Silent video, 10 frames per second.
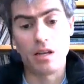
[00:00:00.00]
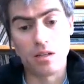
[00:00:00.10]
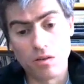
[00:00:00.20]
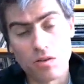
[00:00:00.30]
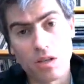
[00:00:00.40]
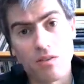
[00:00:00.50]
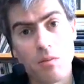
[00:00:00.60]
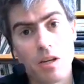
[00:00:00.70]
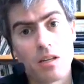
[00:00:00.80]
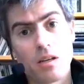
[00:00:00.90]
And you usually
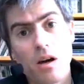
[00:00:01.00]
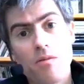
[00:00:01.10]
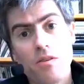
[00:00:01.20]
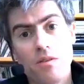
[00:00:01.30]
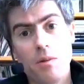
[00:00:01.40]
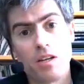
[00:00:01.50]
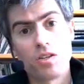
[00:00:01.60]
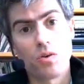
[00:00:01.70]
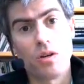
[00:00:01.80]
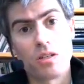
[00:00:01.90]
often you have to make a
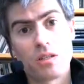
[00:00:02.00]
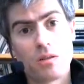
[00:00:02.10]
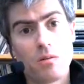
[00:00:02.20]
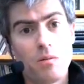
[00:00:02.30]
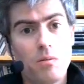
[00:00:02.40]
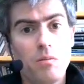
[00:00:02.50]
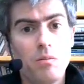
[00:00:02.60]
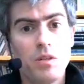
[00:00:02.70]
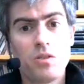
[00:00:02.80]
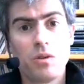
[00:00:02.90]
choice
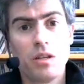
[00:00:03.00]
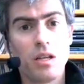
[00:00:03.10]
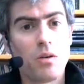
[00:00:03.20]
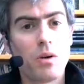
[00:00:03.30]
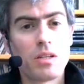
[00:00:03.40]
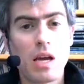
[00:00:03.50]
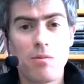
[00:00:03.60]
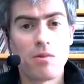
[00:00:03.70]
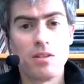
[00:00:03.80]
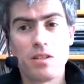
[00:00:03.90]
between like what type
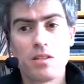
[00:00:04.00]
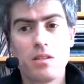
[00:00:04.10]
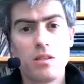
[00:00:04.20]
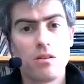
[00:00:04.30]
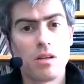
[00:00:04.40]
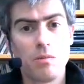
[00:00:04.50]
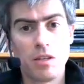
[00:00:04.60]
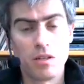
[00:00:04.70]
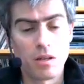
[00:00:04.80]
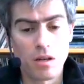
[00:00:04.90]
of consistency you're going to
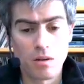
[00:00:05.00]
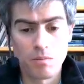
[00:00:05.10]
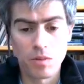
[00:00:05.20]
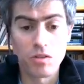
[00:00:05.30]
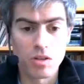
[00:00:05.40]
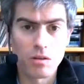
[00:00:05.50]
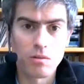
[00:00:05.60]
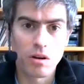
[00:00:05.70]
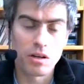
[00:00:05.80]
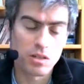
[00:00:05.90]
be using.
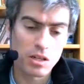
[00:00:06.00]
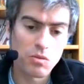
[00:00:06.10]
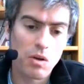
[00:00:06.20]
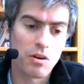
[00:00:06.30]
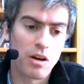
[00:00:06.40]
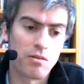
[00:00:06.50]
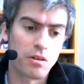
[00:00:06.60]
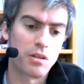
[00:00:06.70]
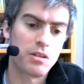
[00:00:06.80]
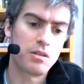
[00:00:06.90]
All right, so that's why we're
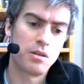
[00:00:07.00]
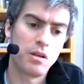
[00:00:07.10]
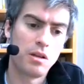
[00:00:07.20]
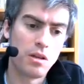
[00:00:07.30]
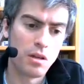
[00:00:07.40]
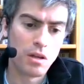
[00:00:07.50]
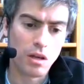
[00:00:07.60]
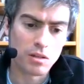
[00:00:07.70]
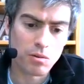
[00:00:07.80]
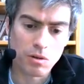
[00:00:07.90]
covering this.
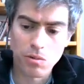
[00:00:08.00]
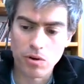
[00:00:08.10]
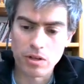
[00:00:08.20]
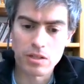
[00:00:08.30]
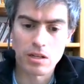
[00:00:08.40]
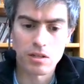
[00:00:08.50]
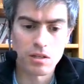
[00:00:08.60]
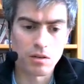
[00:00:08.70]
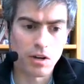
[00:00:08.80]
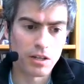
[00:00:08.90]
It's pretty important. It's not just
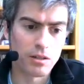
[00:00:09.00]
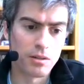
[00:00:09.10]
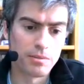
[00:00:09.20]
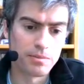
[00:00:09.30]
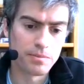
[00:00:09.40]
theoretical.